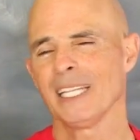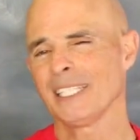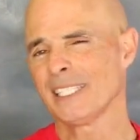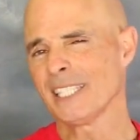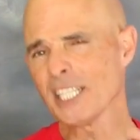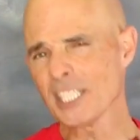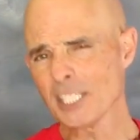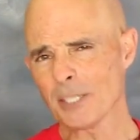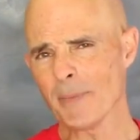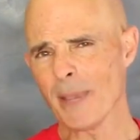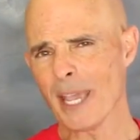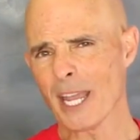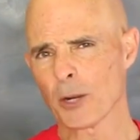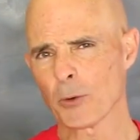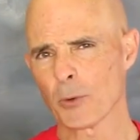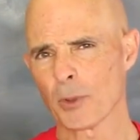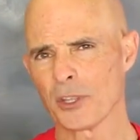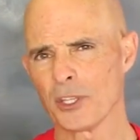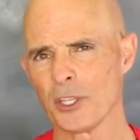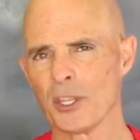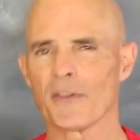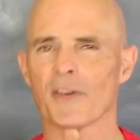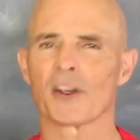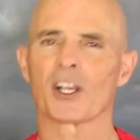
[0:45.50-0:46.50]
It doesn't matter
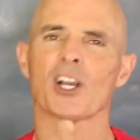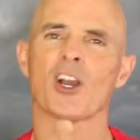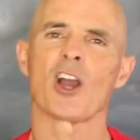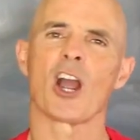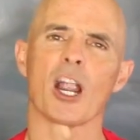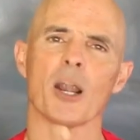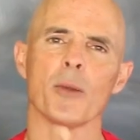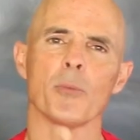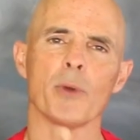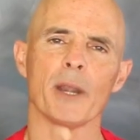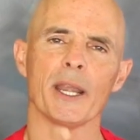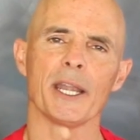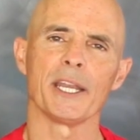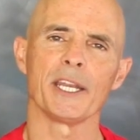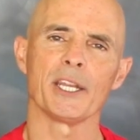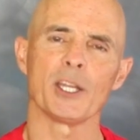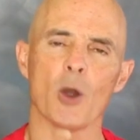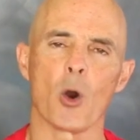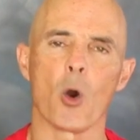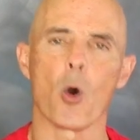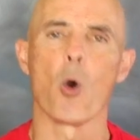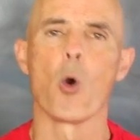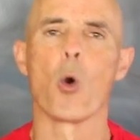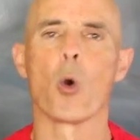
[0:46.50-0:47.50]
whether you have a carbureted
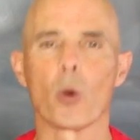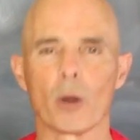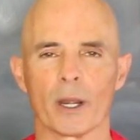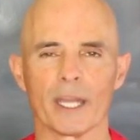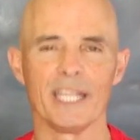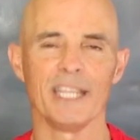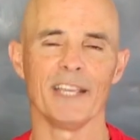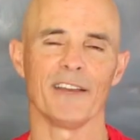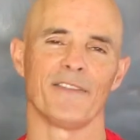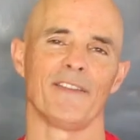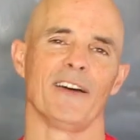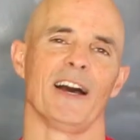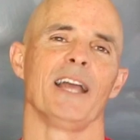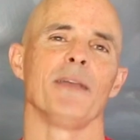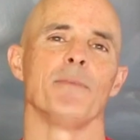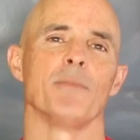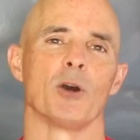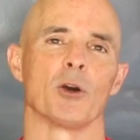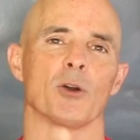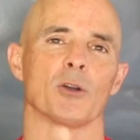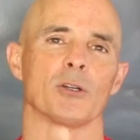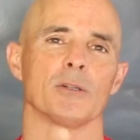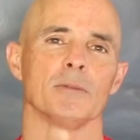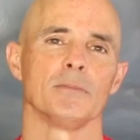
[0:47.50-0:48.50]
or EFI
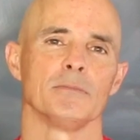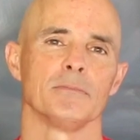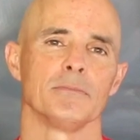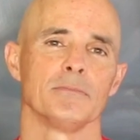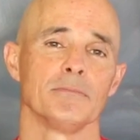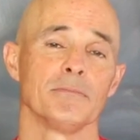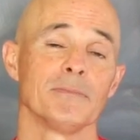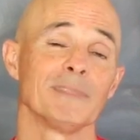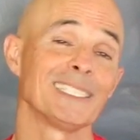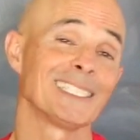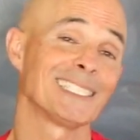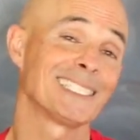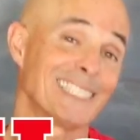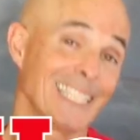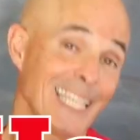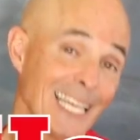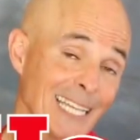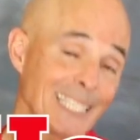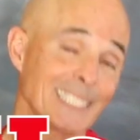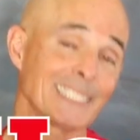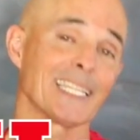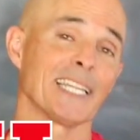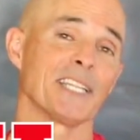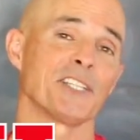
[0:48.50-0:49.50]
motor,
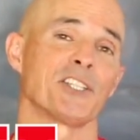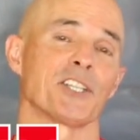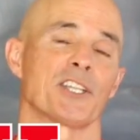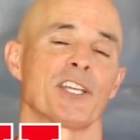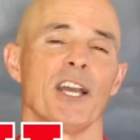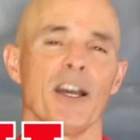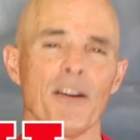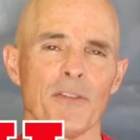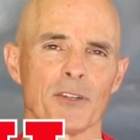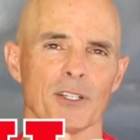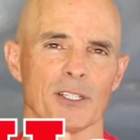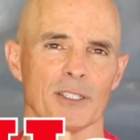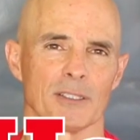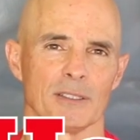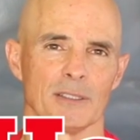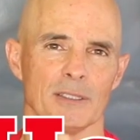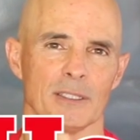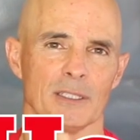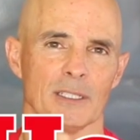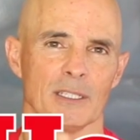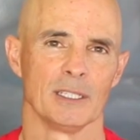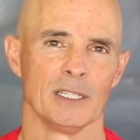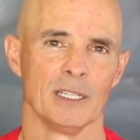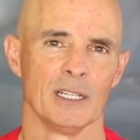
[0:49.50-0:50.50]
Zix has you covered.
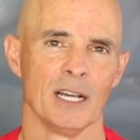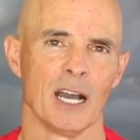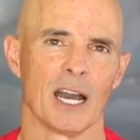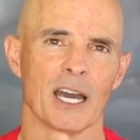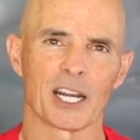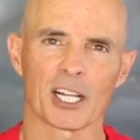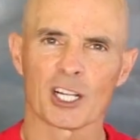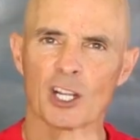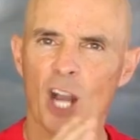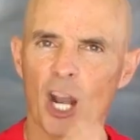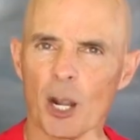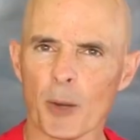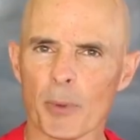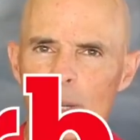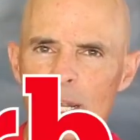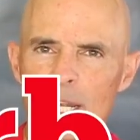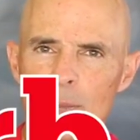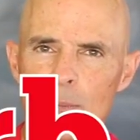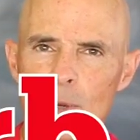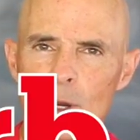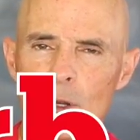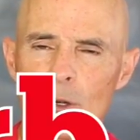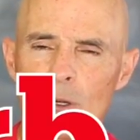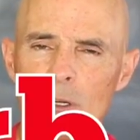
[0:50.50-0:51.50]
On a
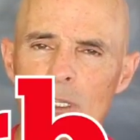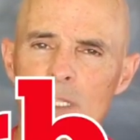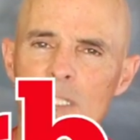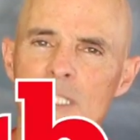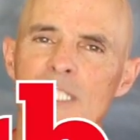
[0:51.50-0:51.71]
carbureted motor,